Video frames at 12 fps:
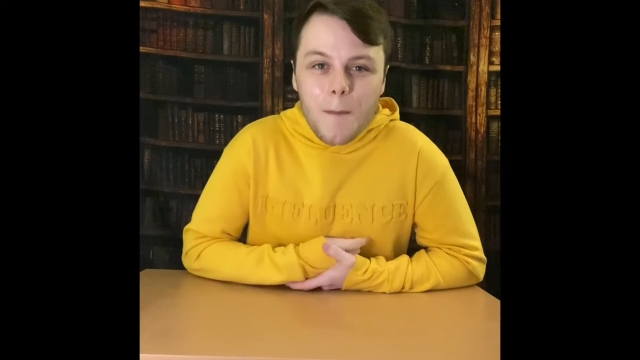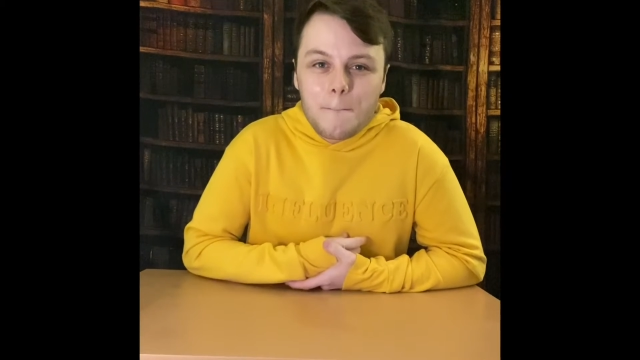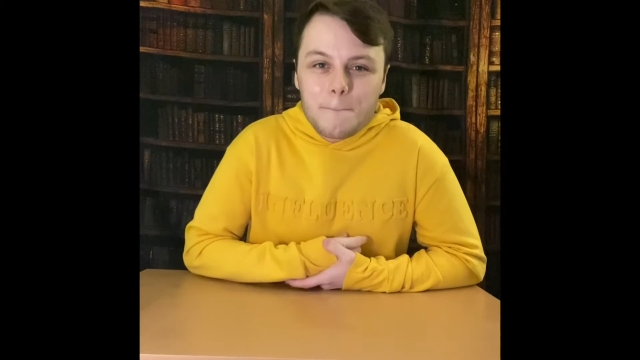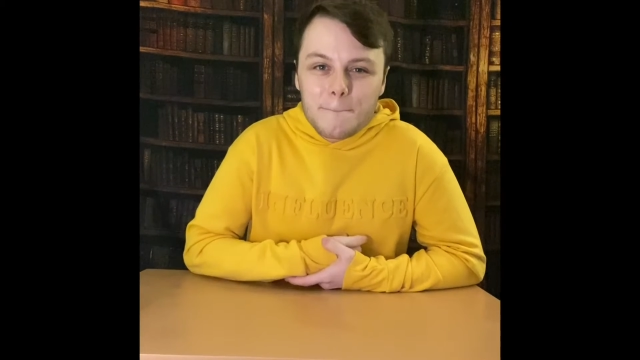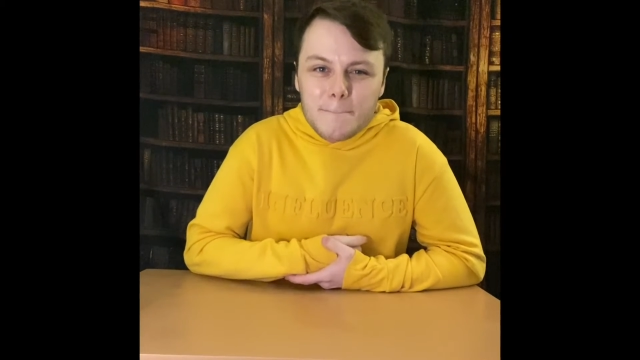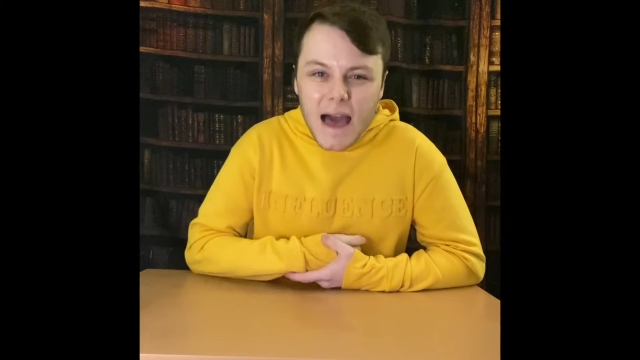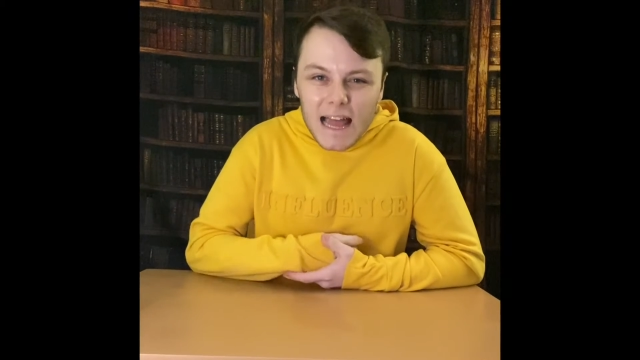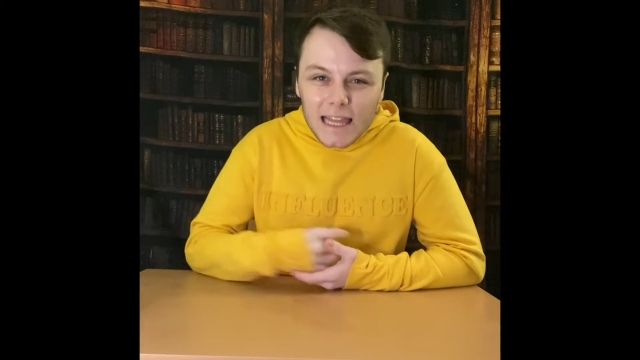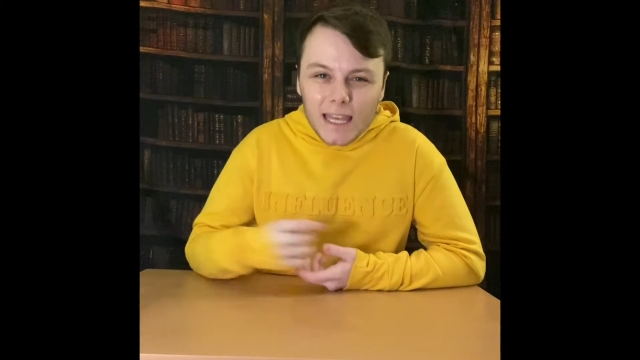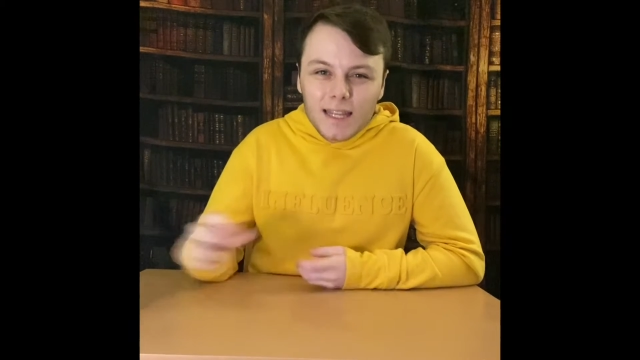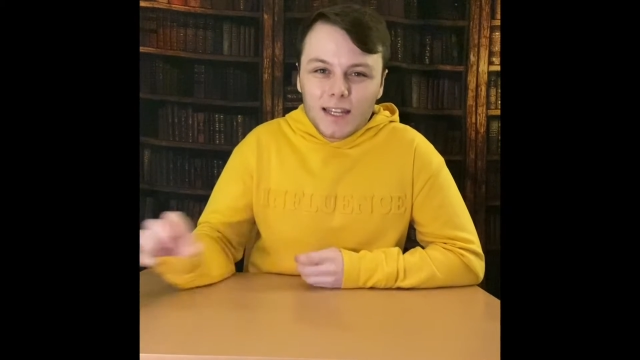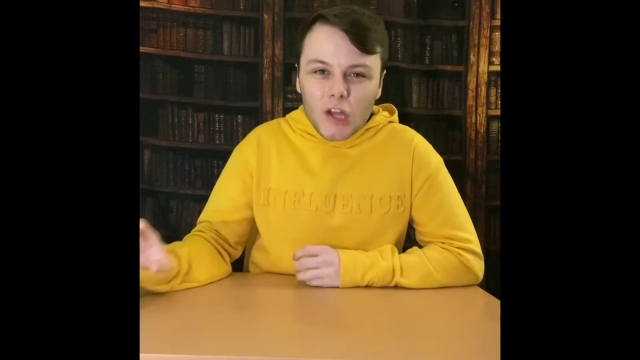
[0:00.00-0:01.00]

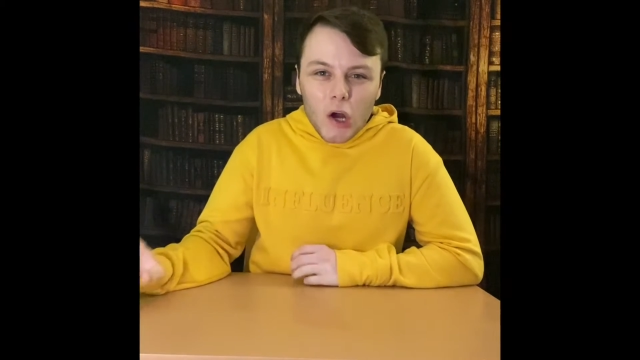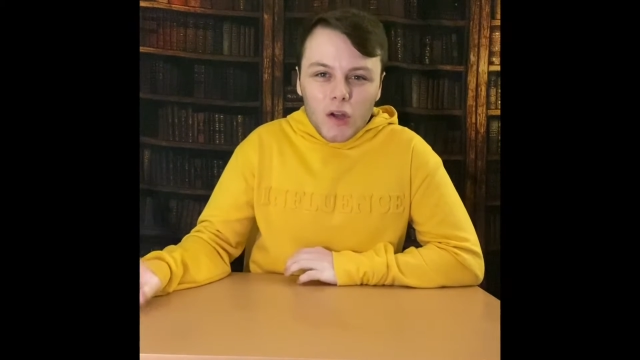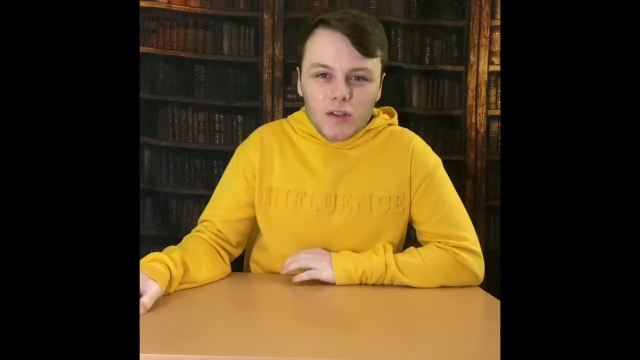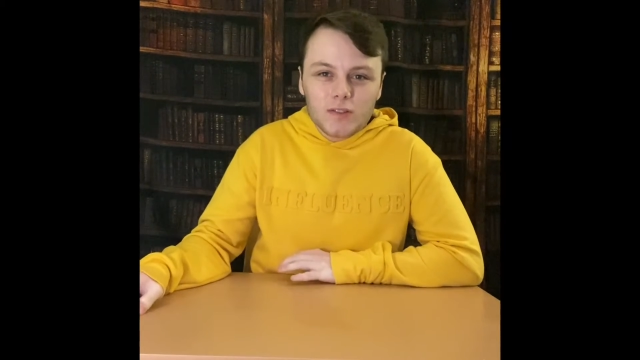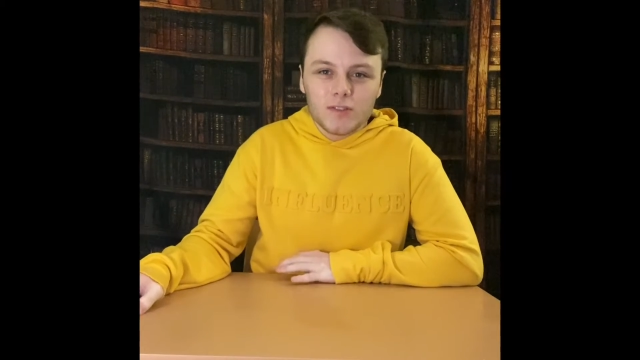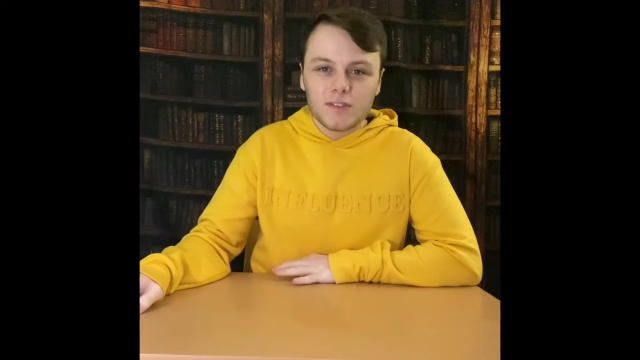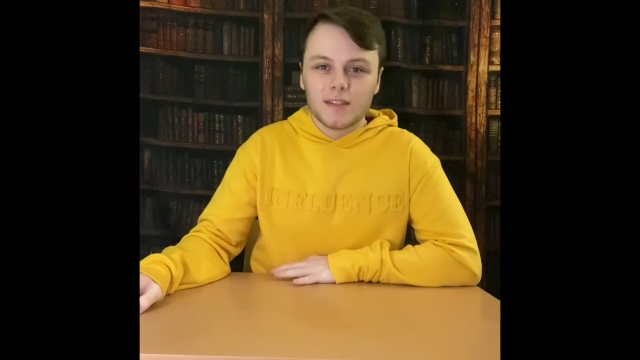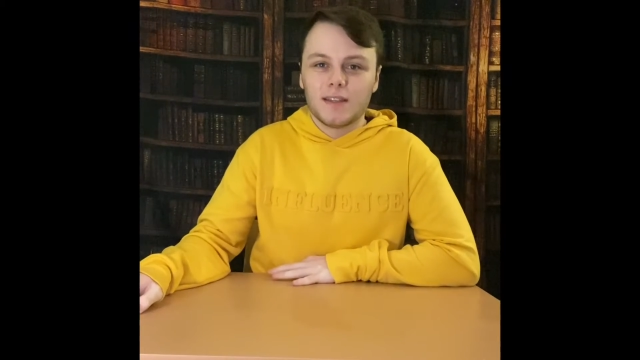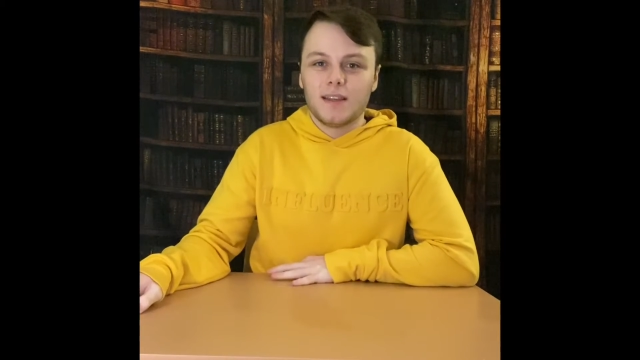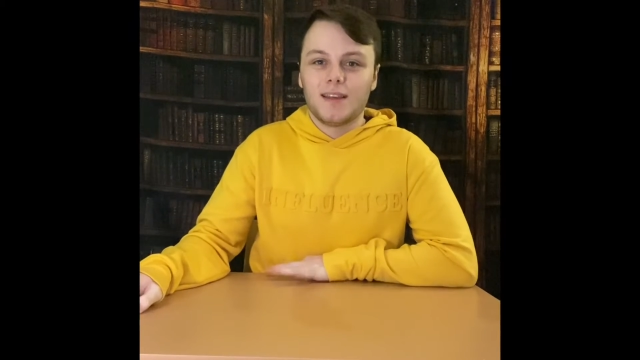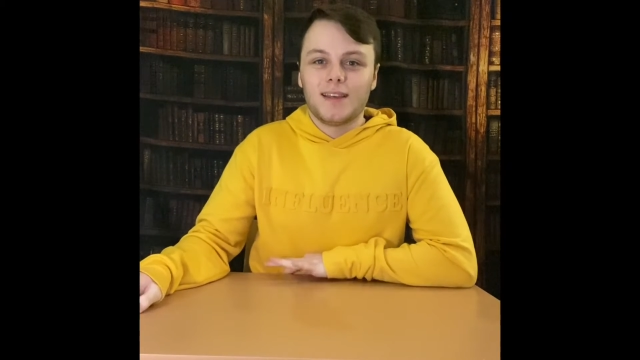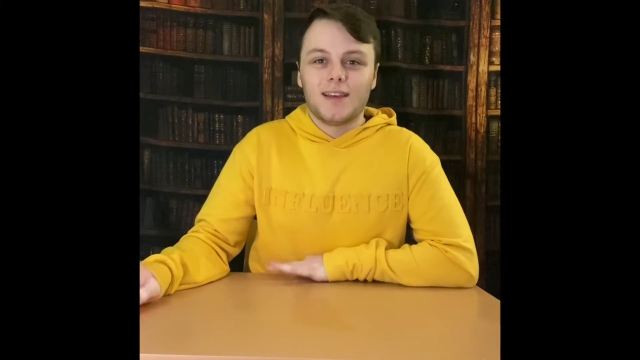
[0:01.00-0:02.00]
million.
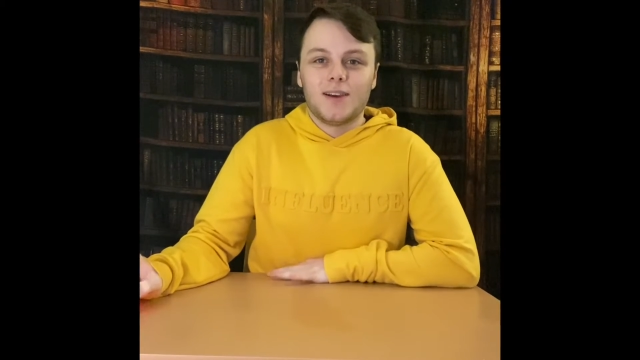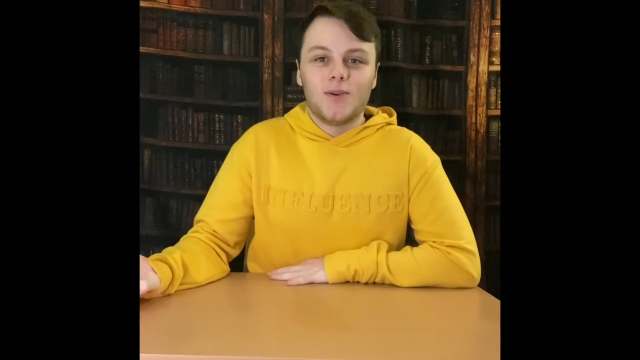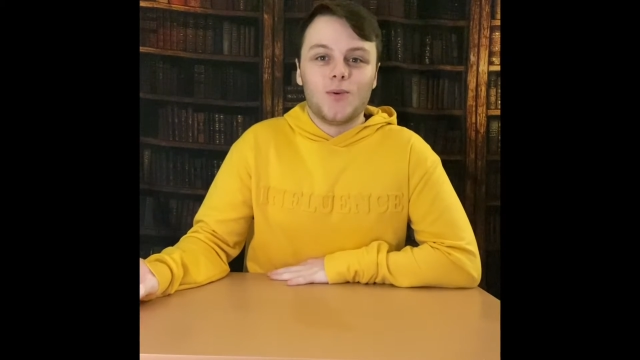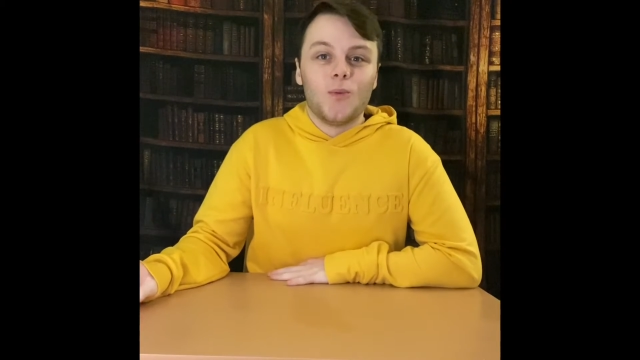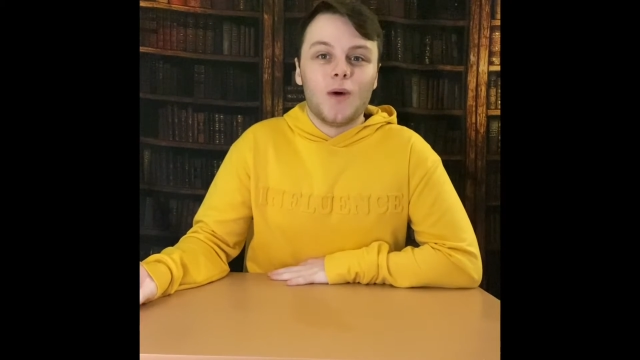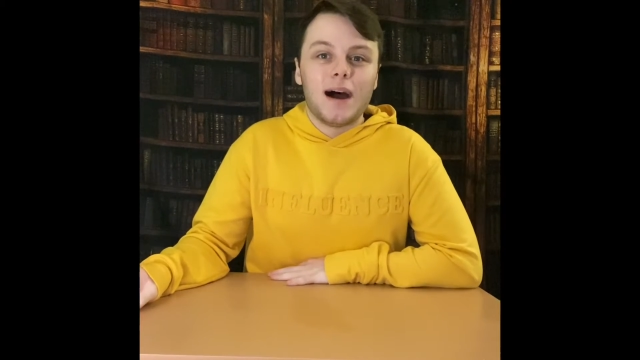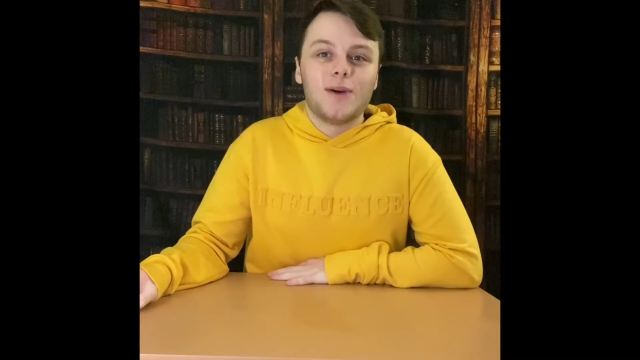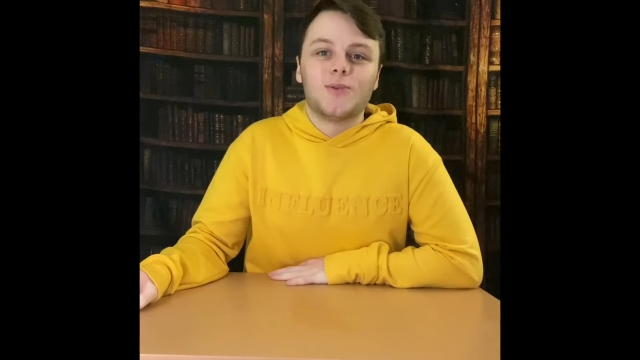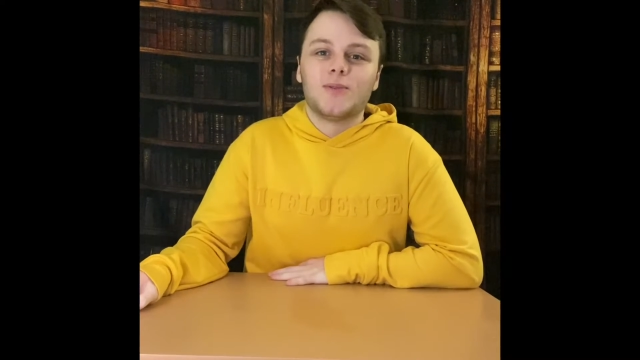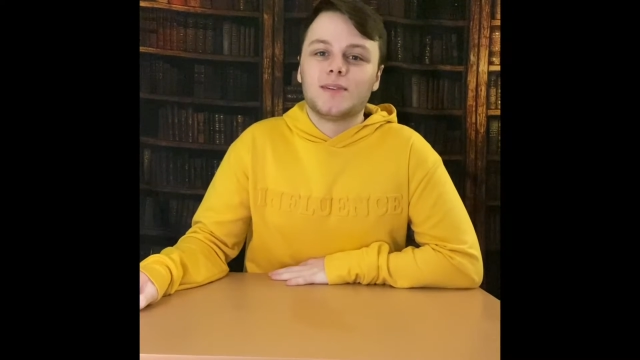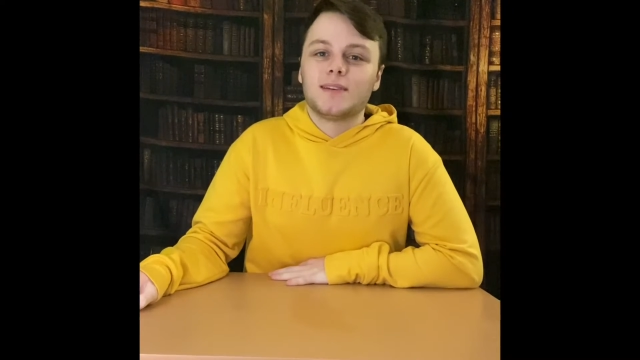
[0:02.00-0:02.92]
Wow.